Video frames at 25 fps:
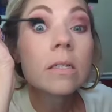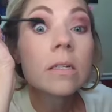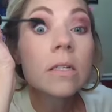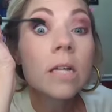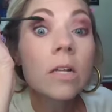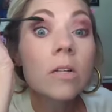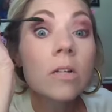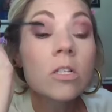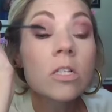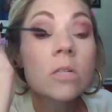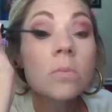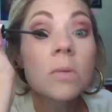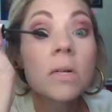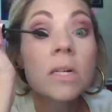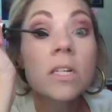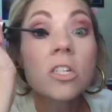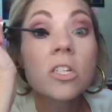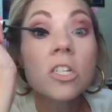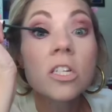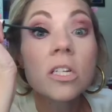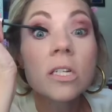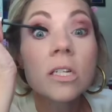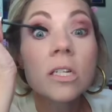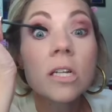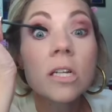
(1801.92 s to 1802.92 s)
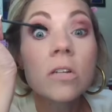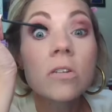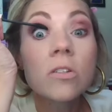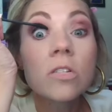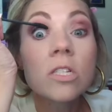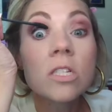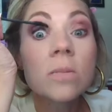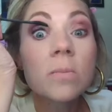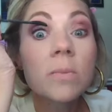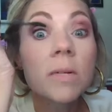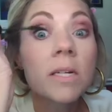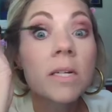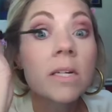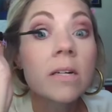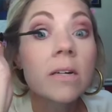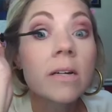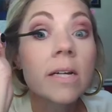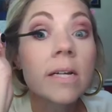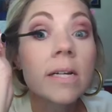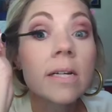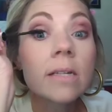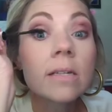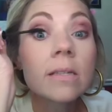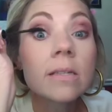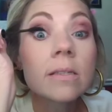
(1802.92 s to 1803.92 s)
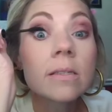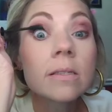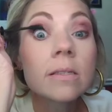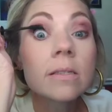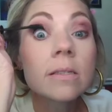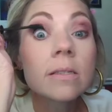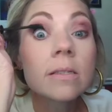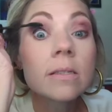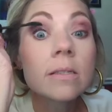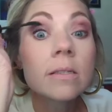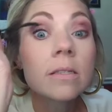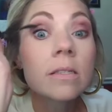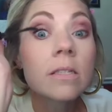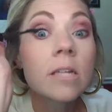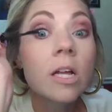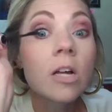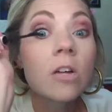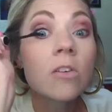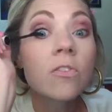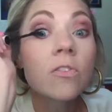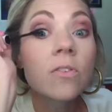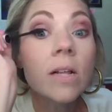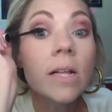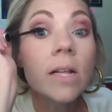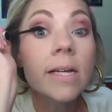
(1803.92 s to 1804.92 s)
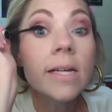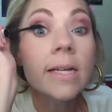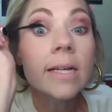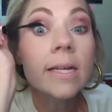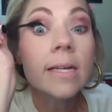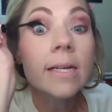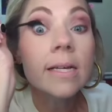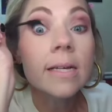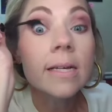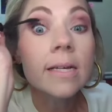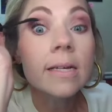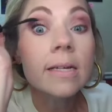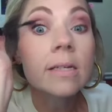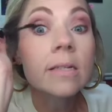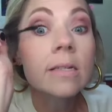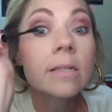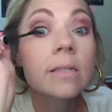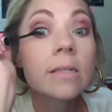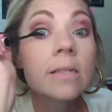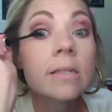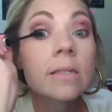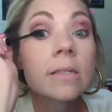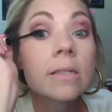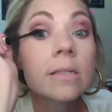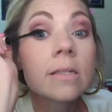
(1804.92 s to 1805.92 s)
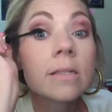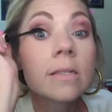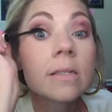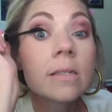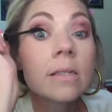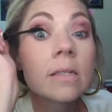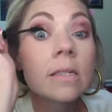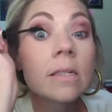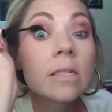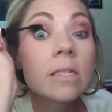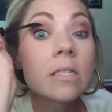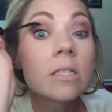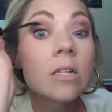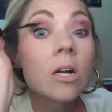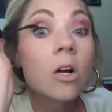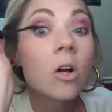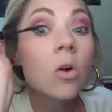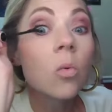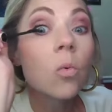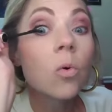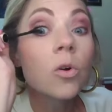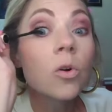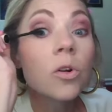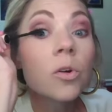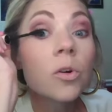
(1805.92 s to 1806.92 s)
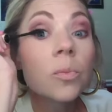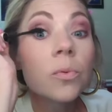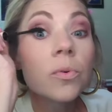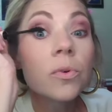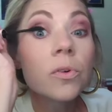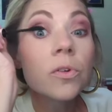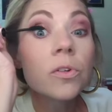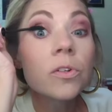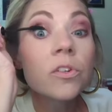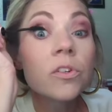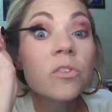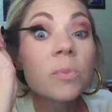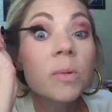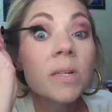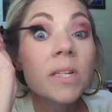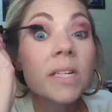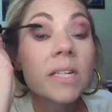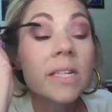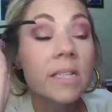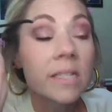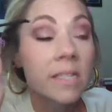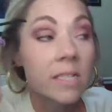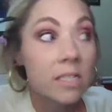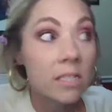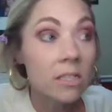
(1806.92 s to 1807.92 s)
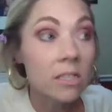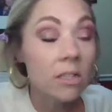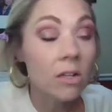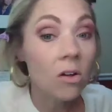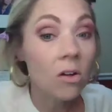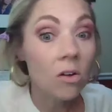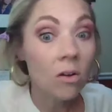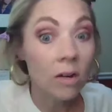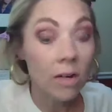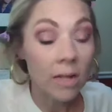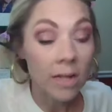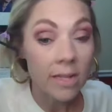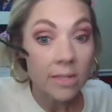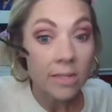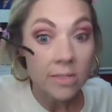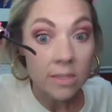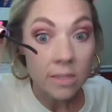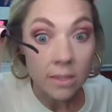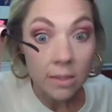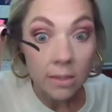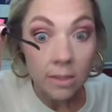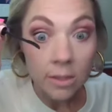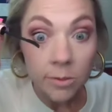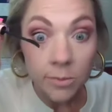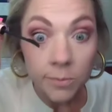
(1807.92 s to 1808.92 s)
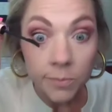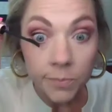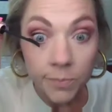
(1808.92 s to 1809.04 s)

No smudging, no smearing, no flaking. It's not waterproof, but it is long lasting.